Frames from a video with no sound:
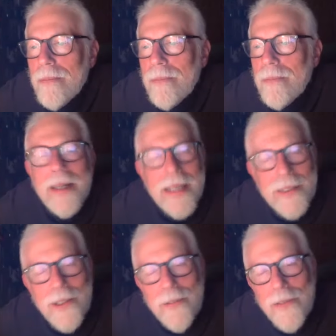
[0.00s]
But
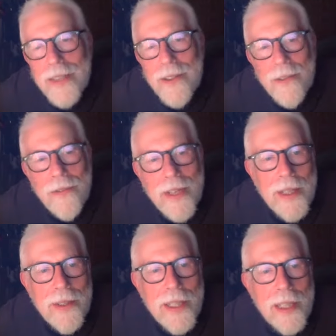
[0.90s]
it's a
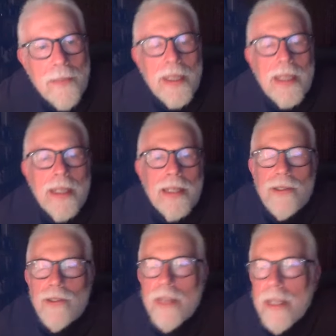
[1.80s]
funny thing
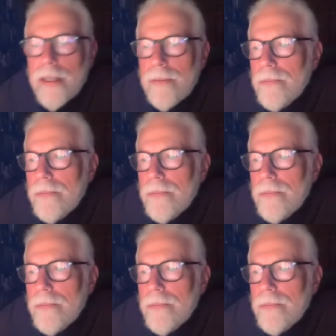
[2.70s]
because, you